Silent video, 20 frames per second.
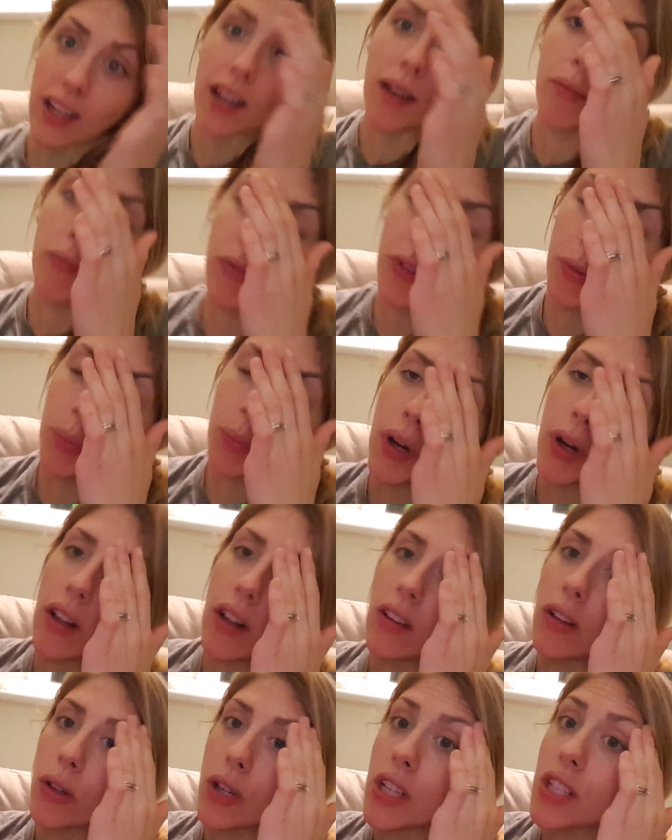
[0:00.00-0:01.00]
um,
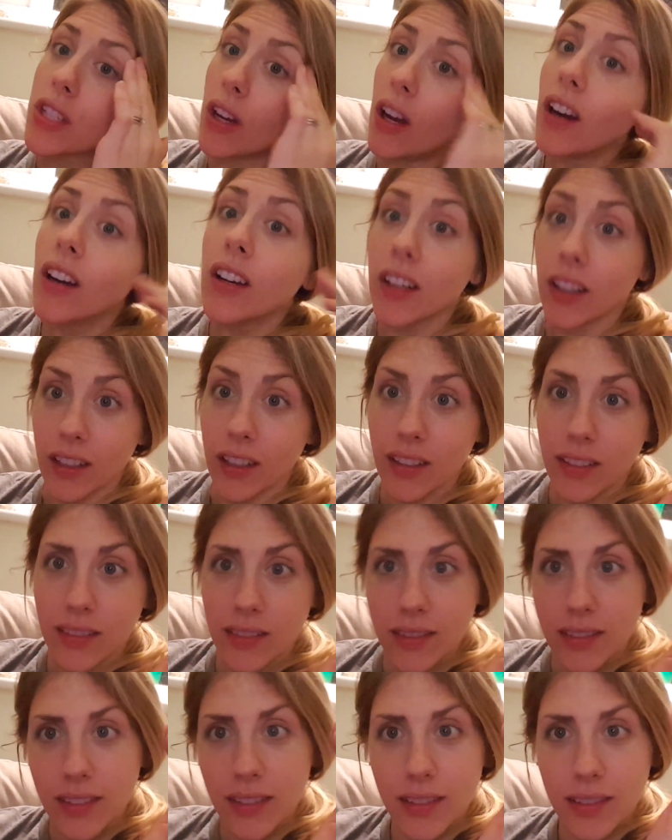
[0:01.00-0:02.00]
football or soccer
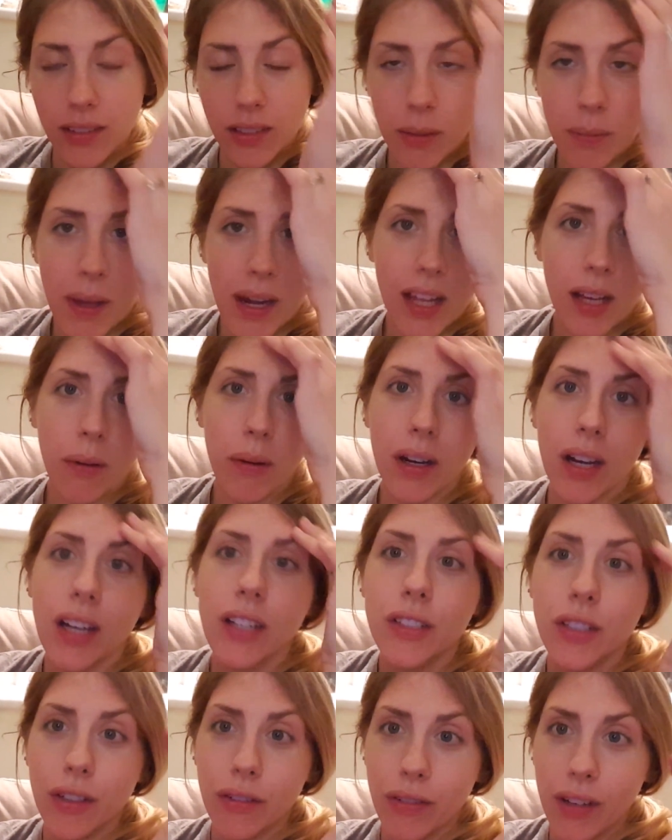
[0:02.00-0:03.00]
depending on what
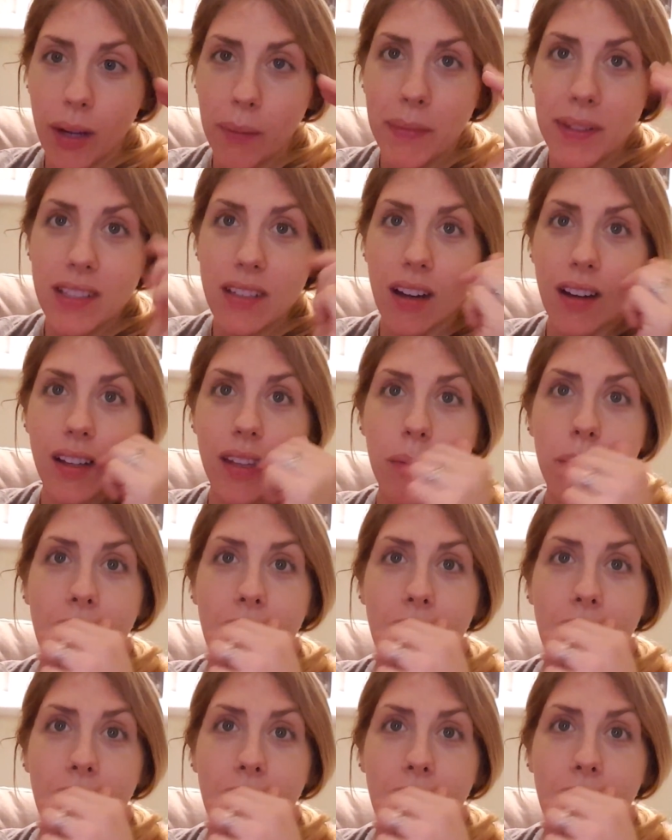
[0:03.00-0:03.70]
country you're from. It's on in the